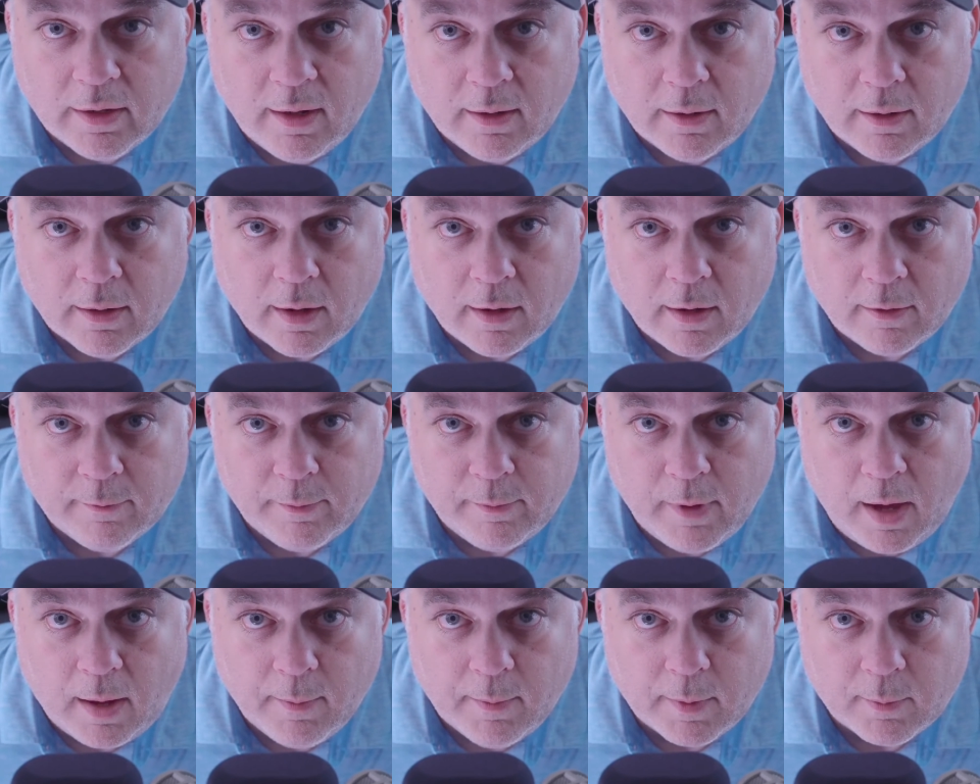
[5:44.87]

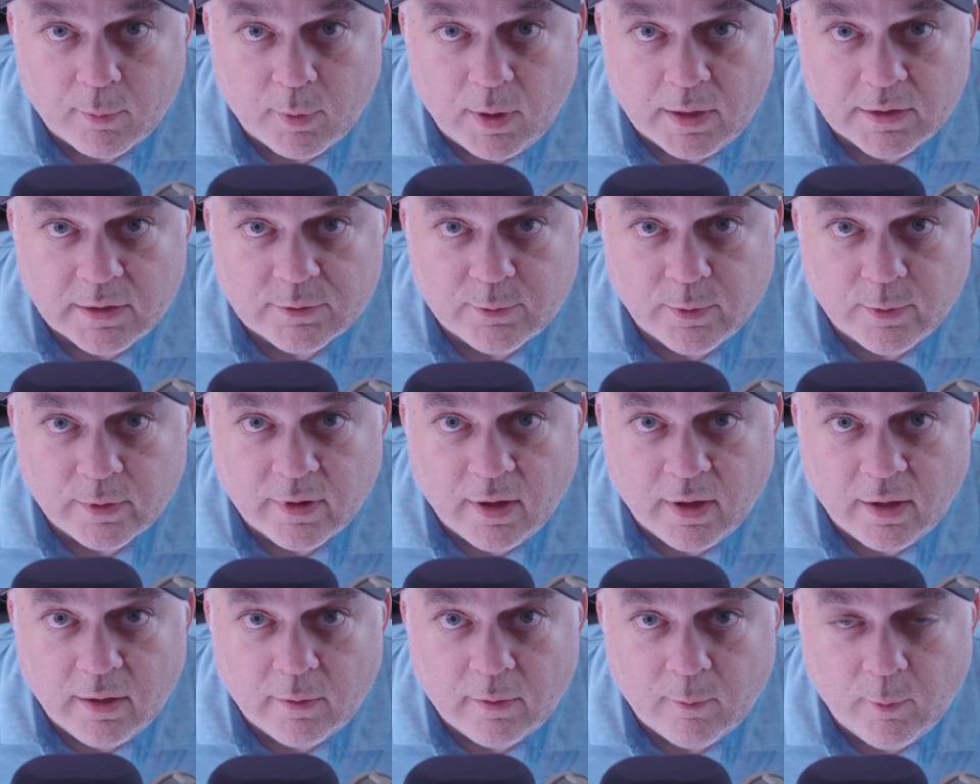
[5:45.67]
I'm impressed with
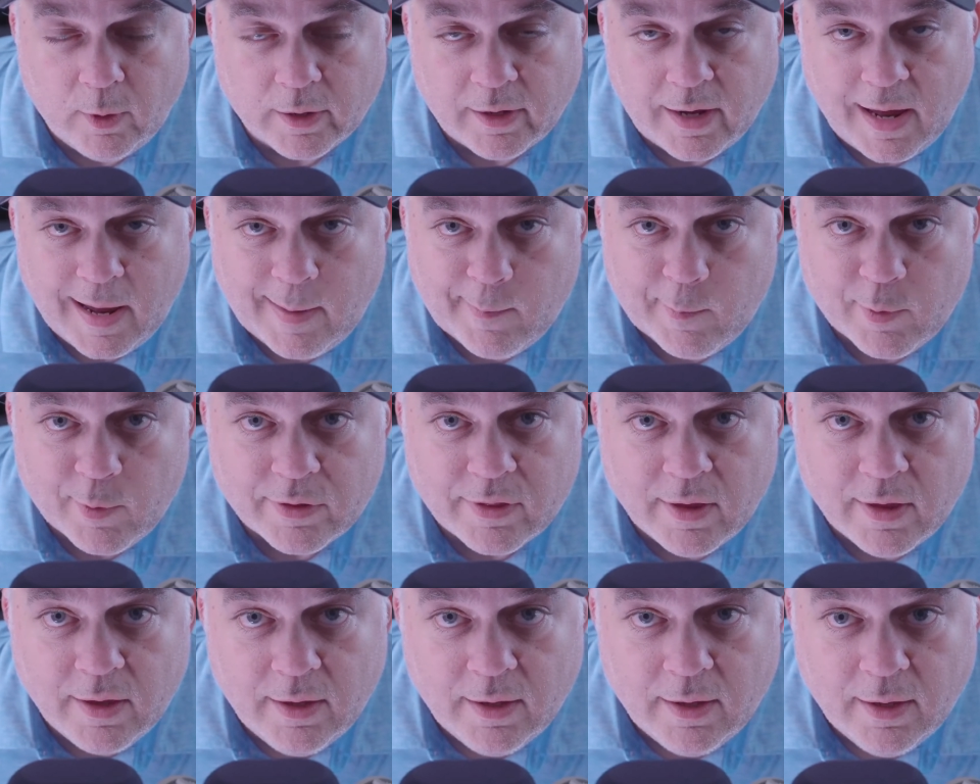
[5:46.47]
what came with
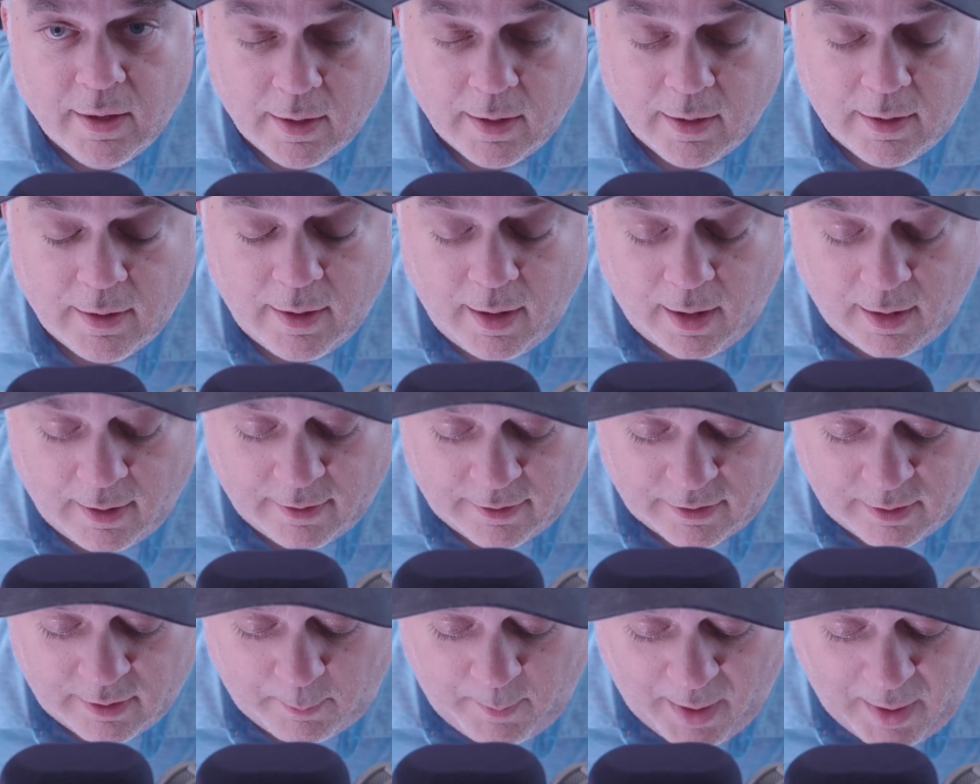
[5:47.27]

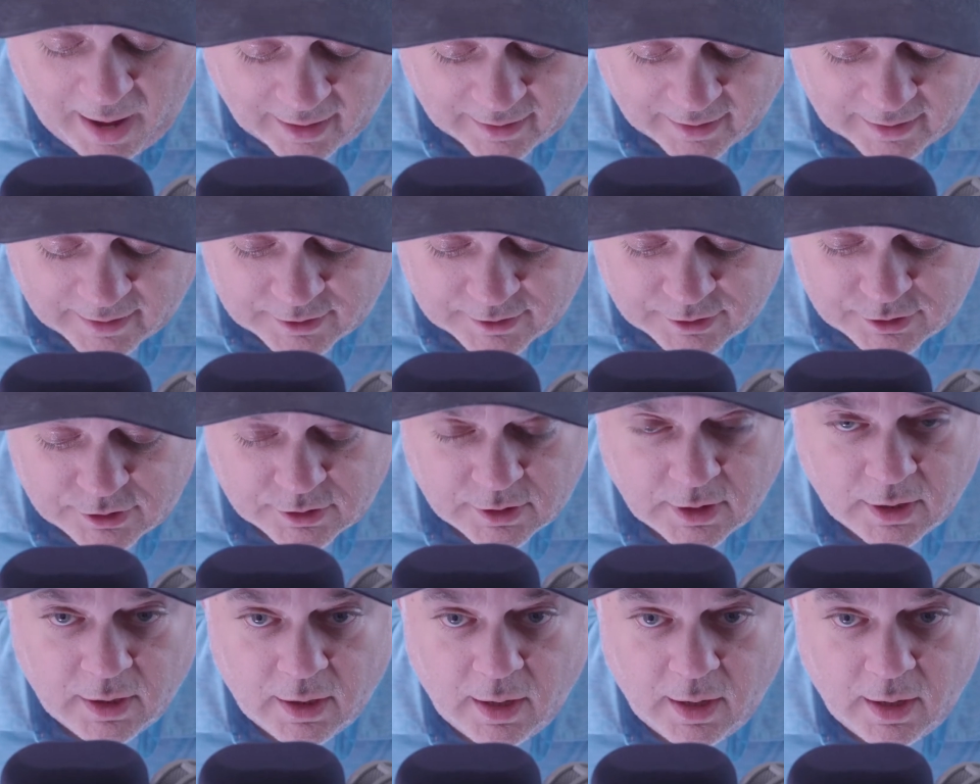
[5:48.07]
the package.